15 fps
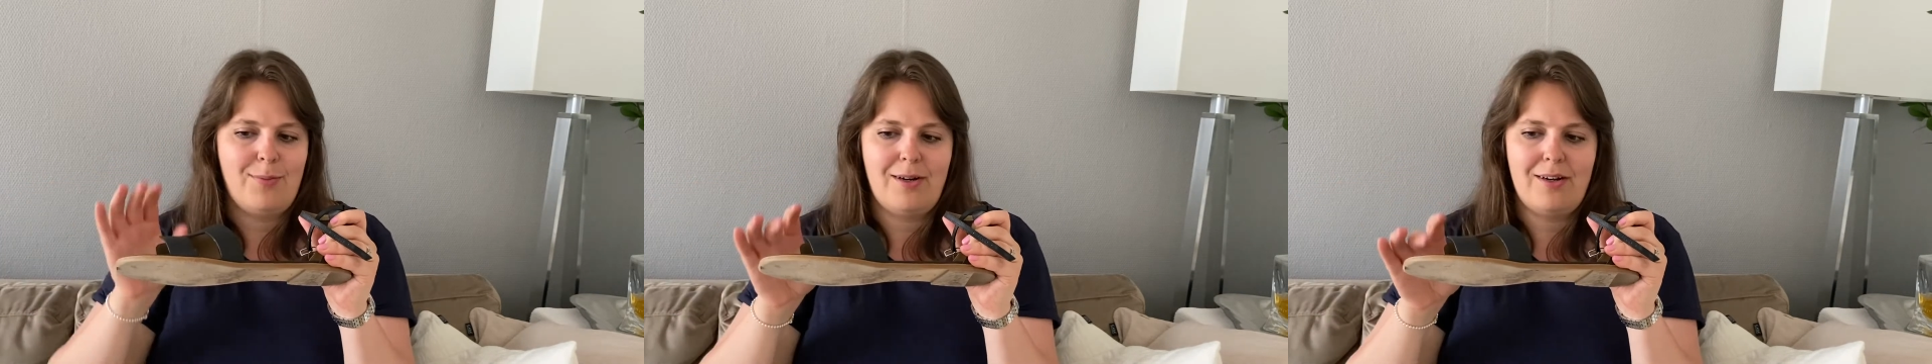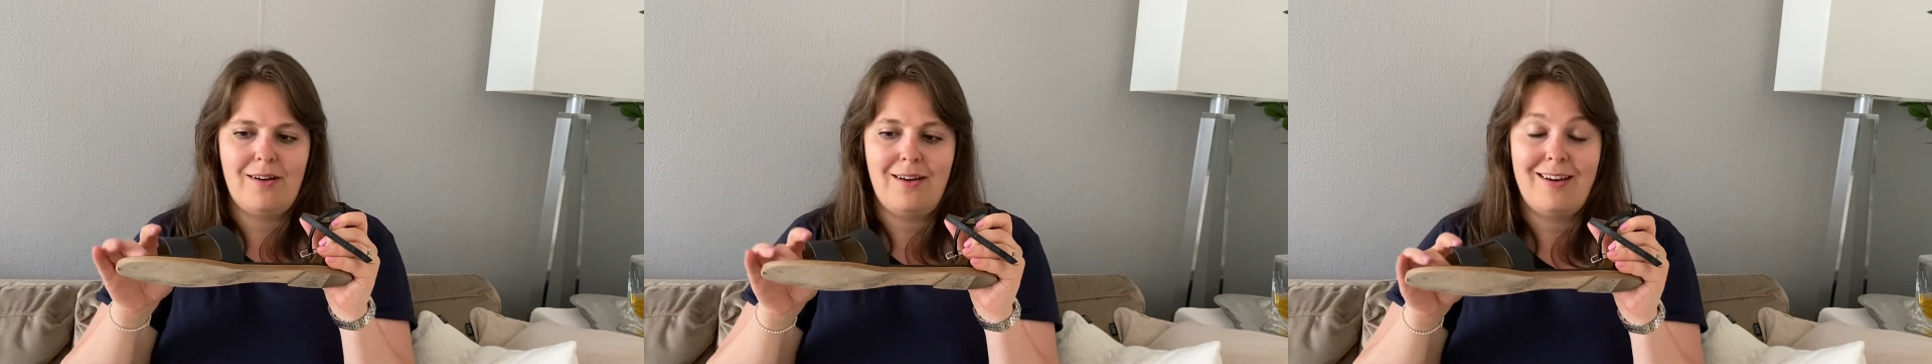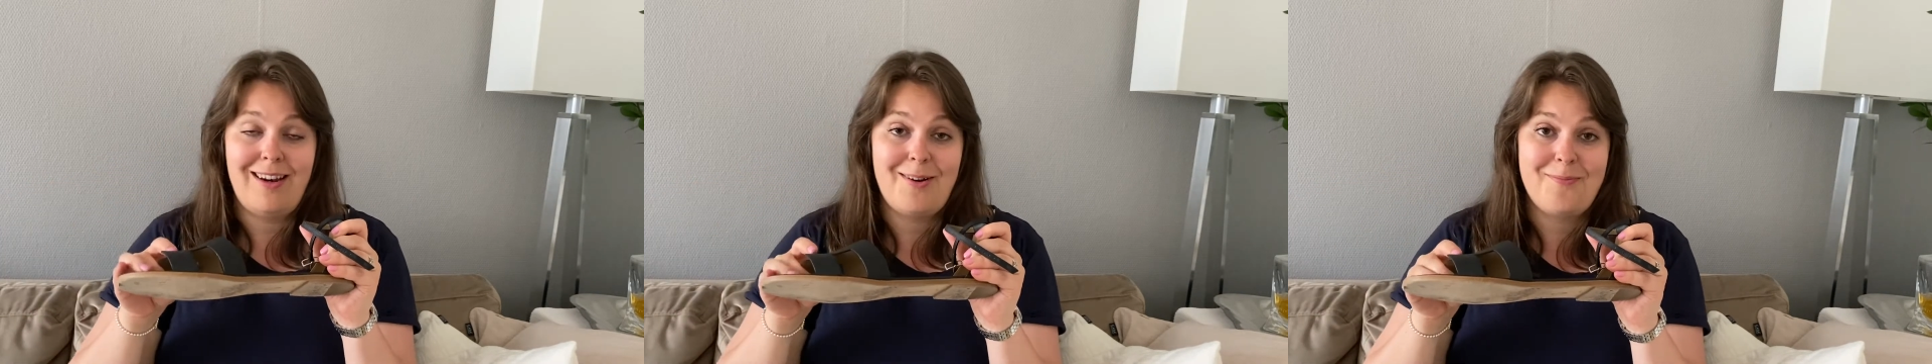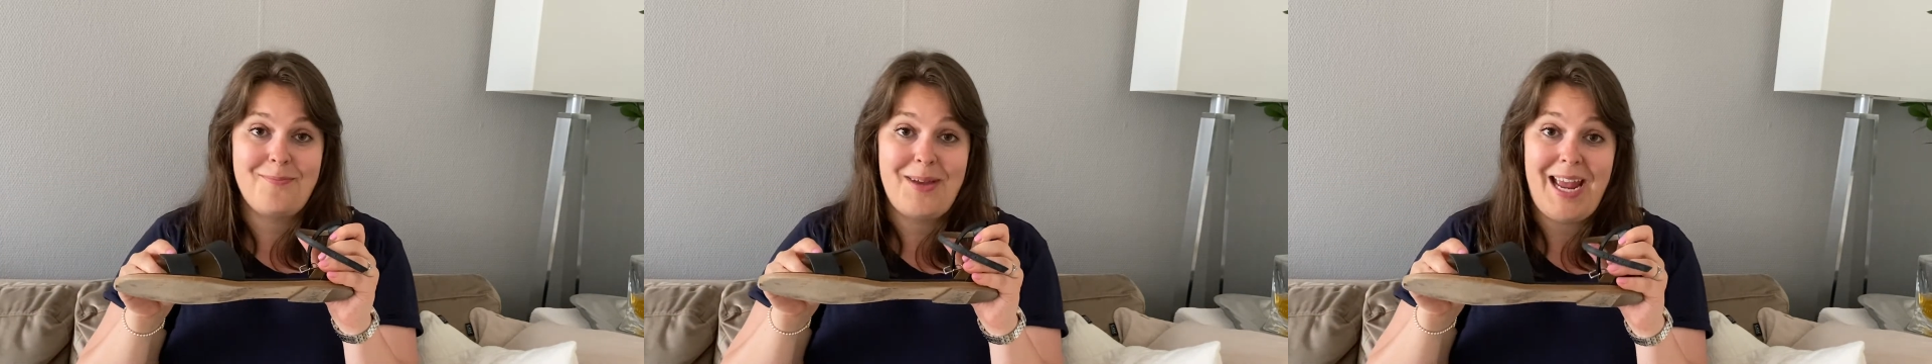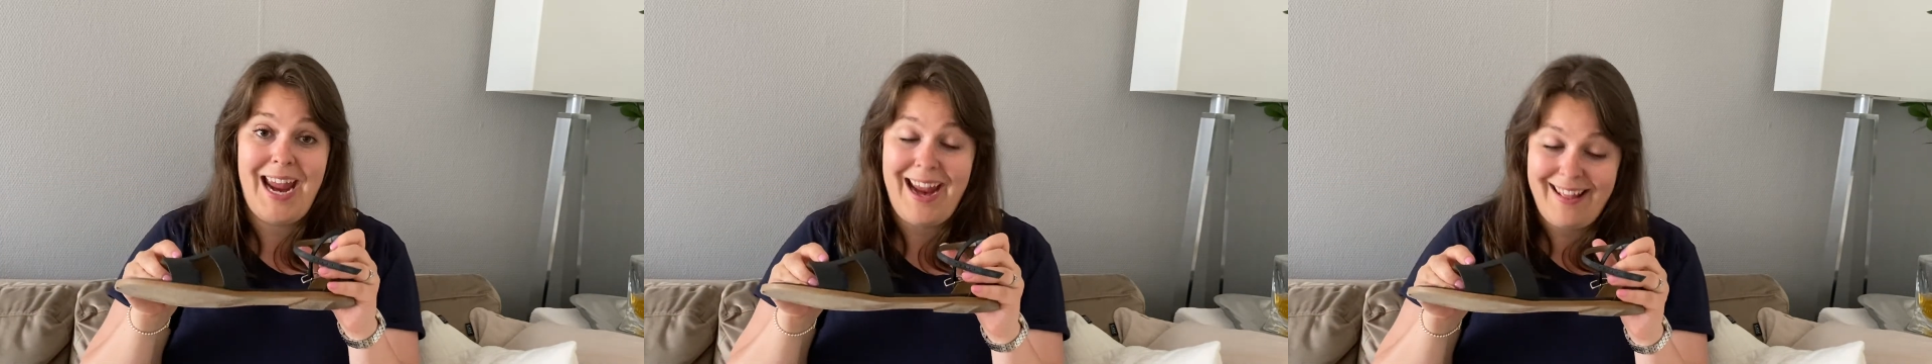but I didn't
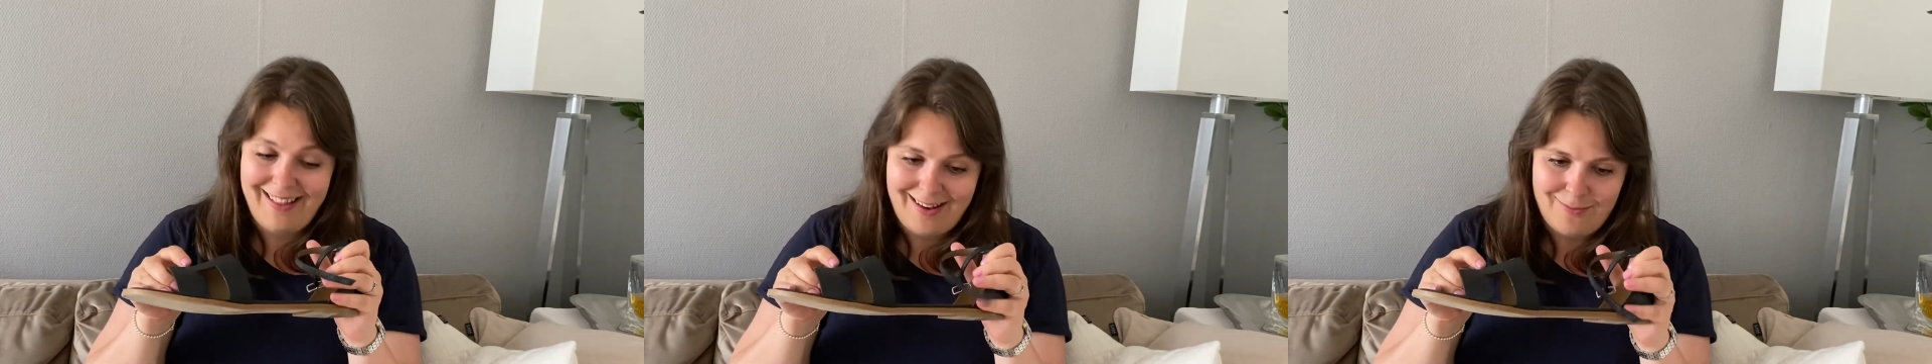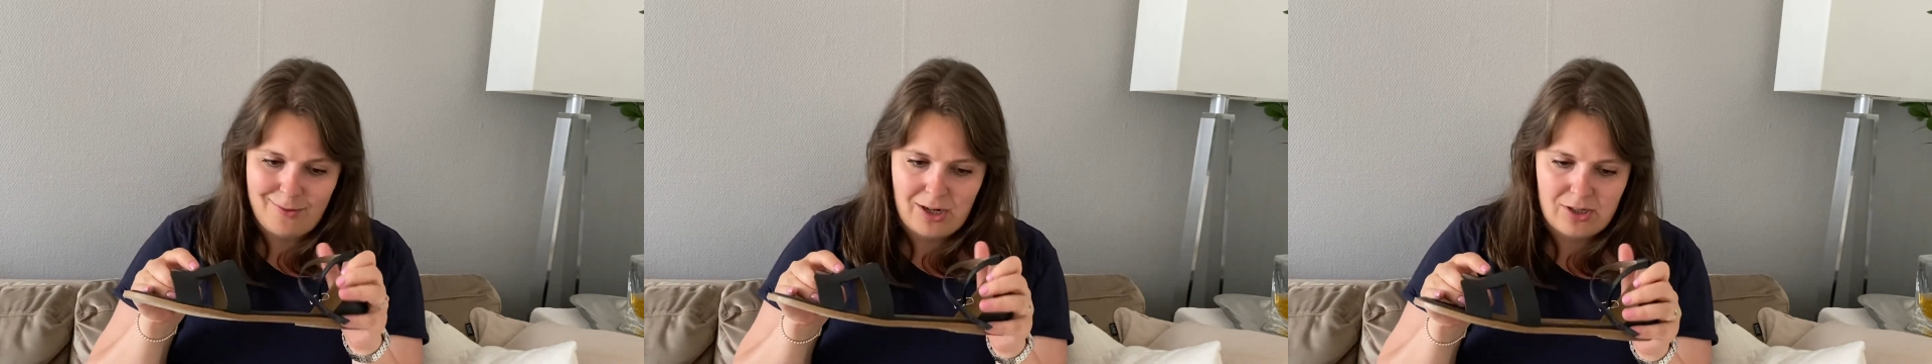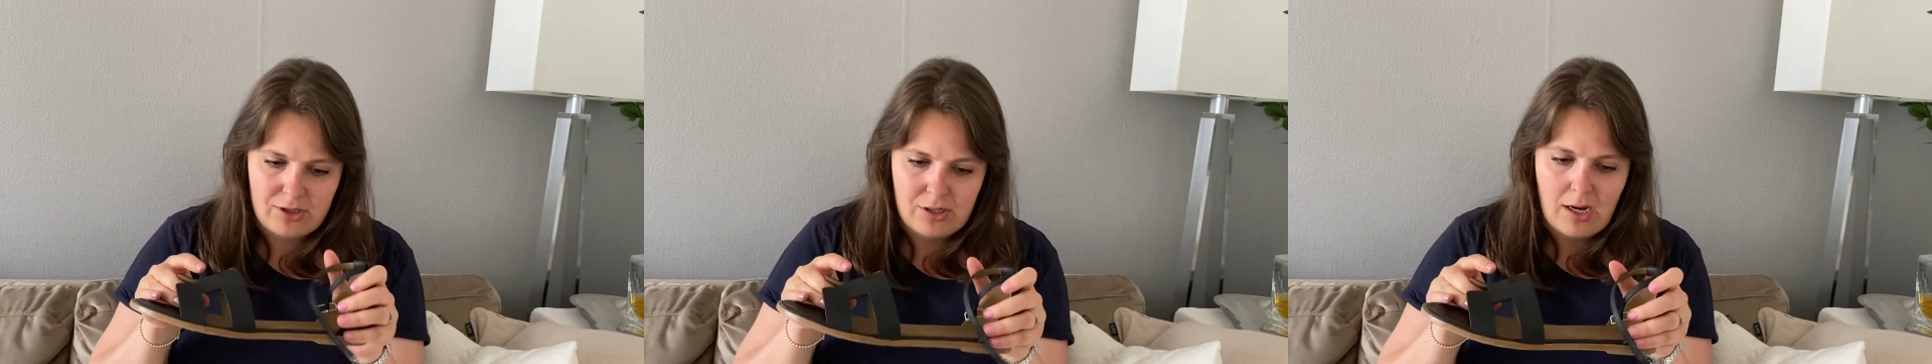pay that much.